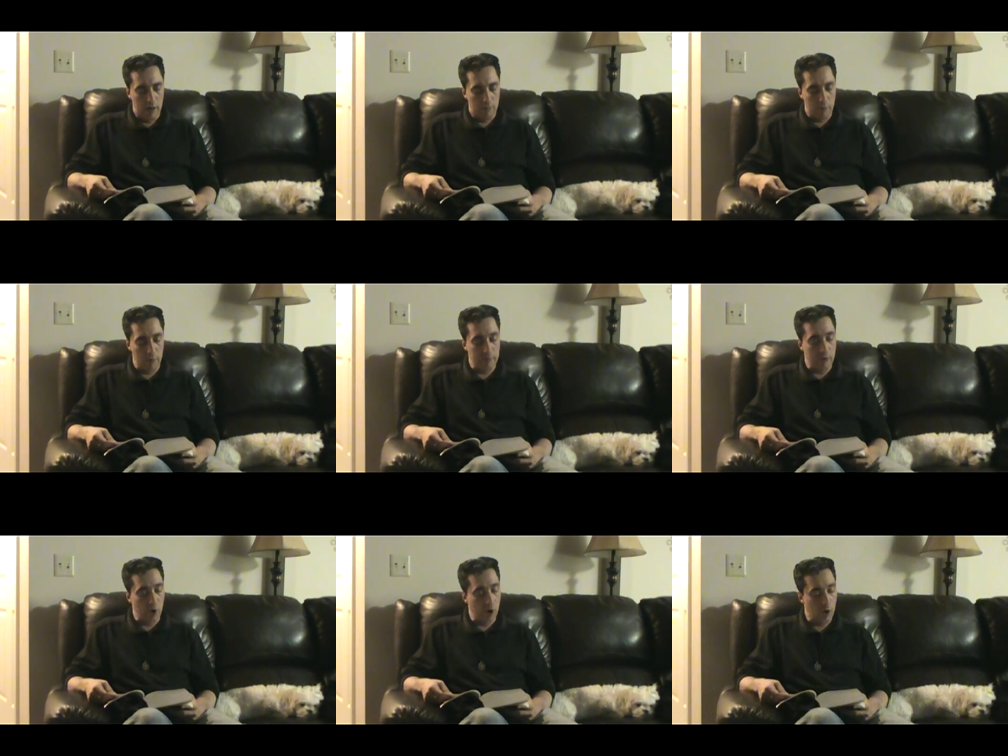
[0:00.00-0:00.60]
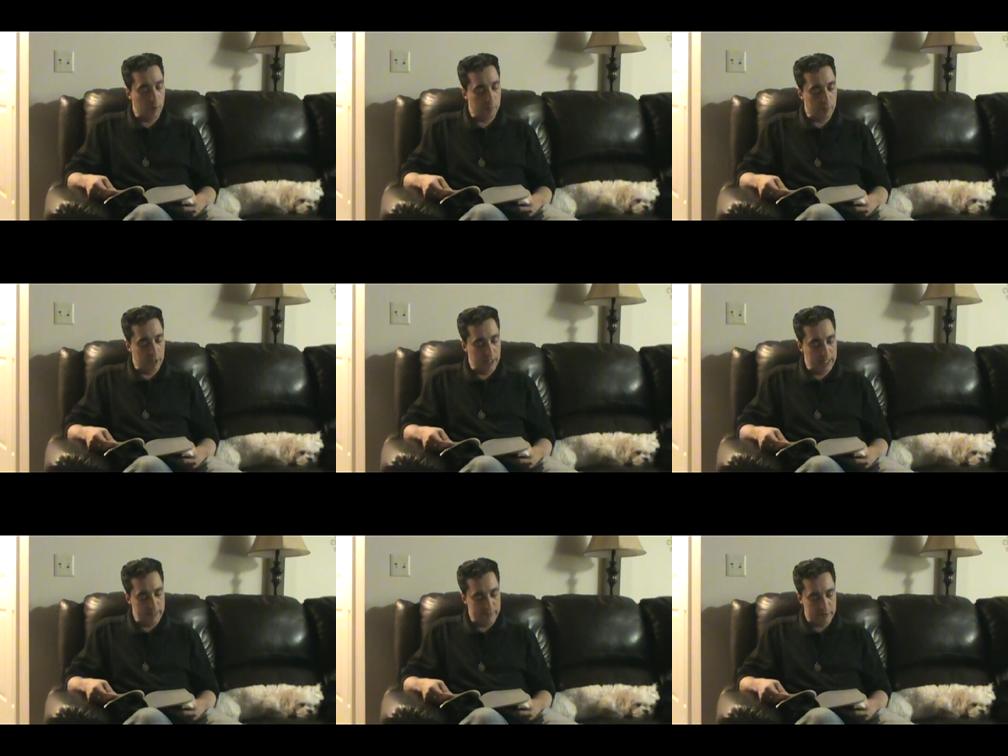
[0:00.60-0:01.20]
For if the heart
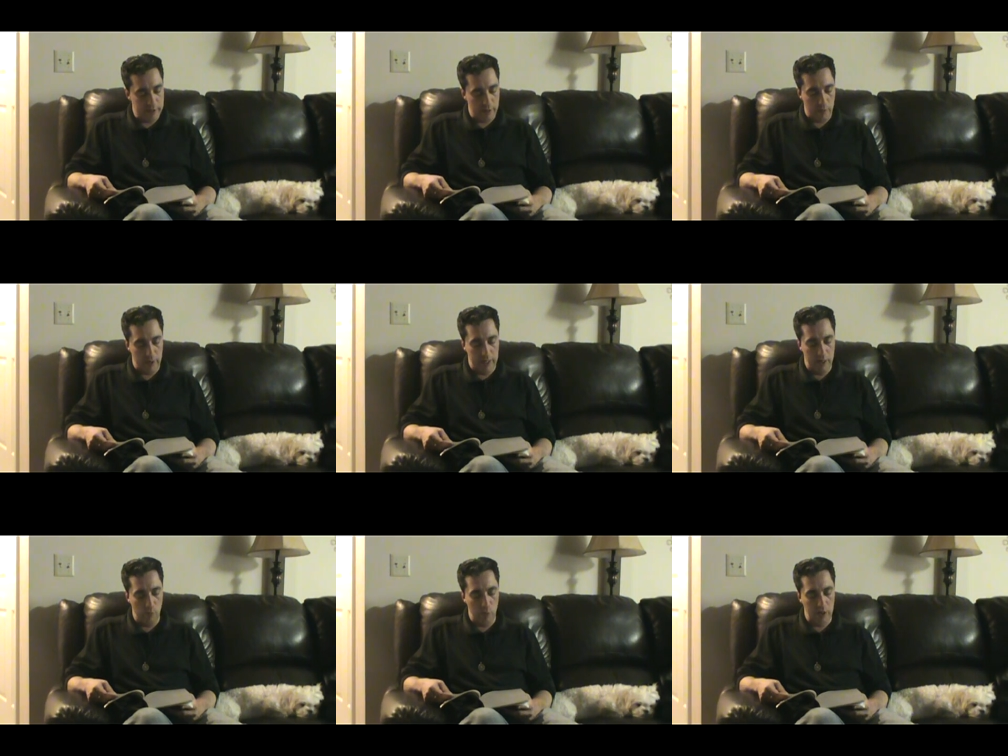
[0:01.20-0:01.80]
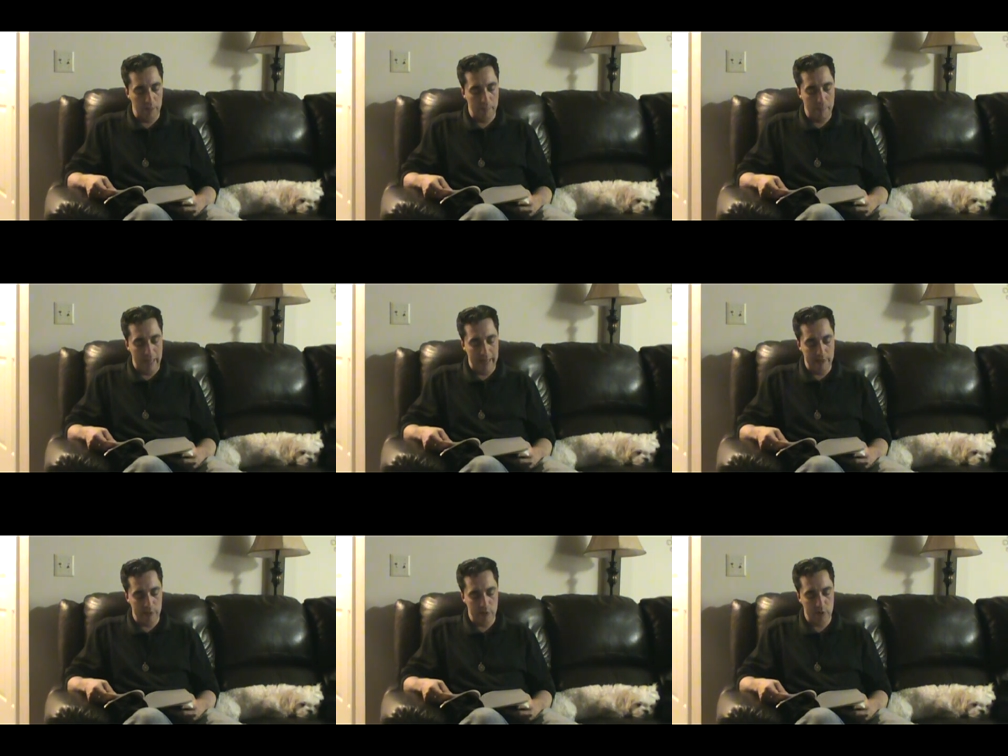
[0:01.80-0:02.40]
believes therein, it will
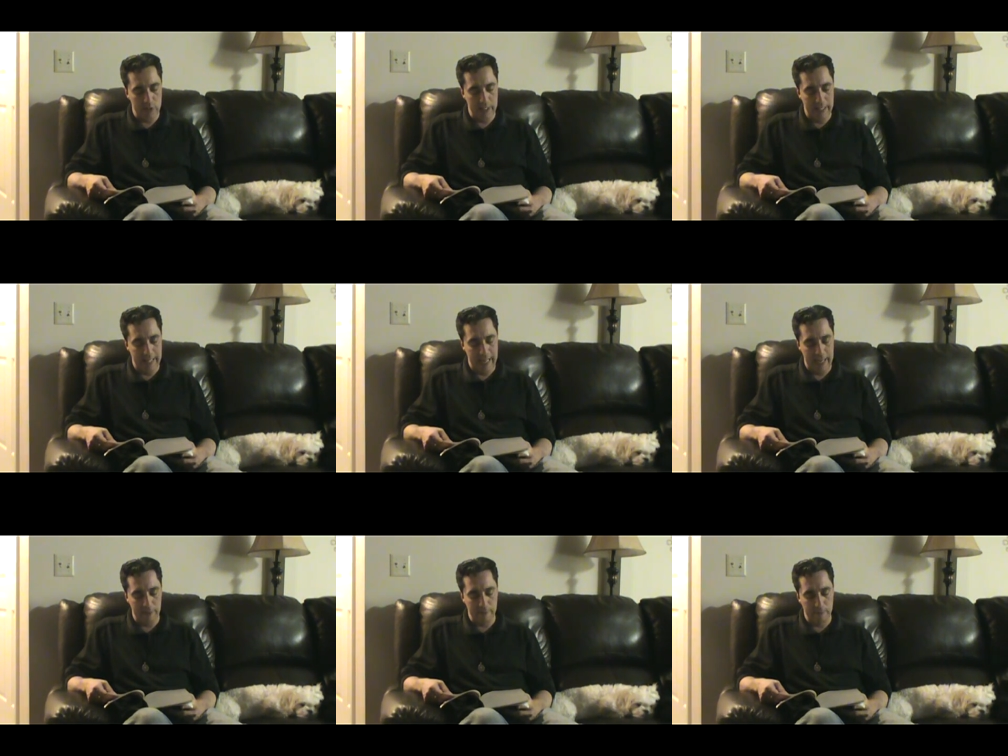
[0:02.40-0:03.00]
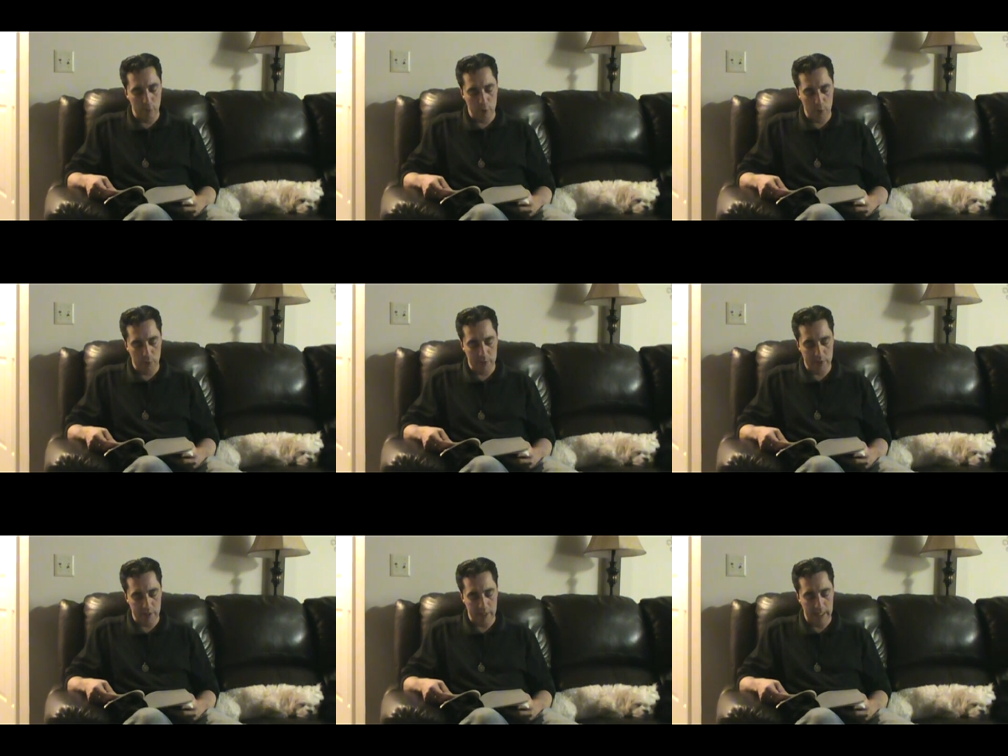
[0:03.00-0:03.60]
abandon sin and act
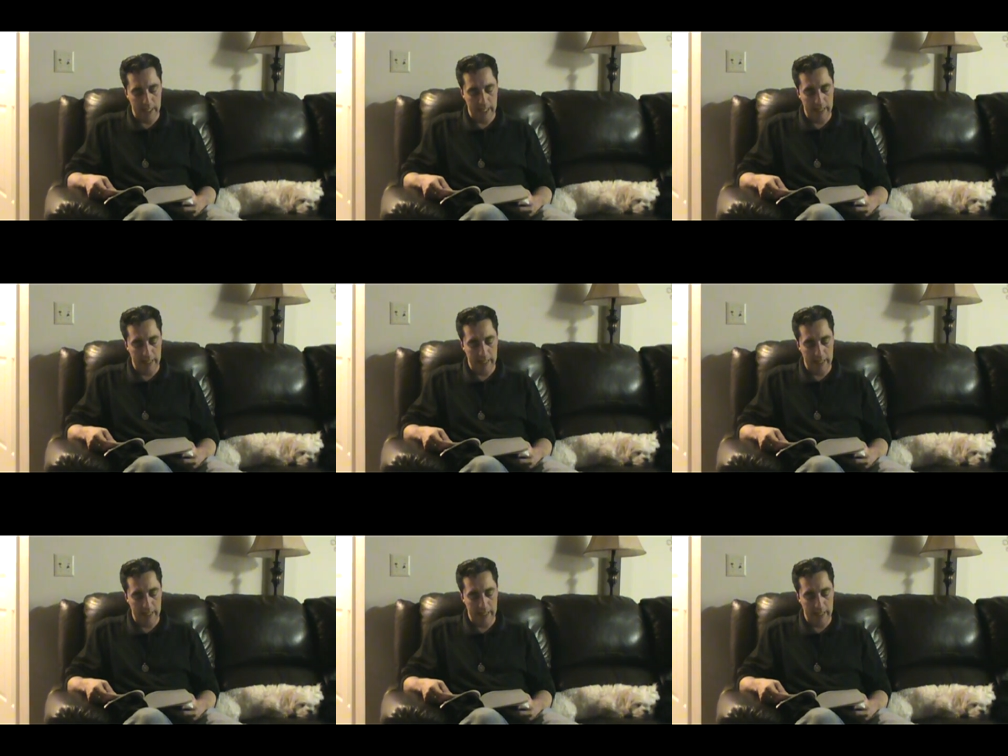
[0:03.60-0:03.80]
virtuously,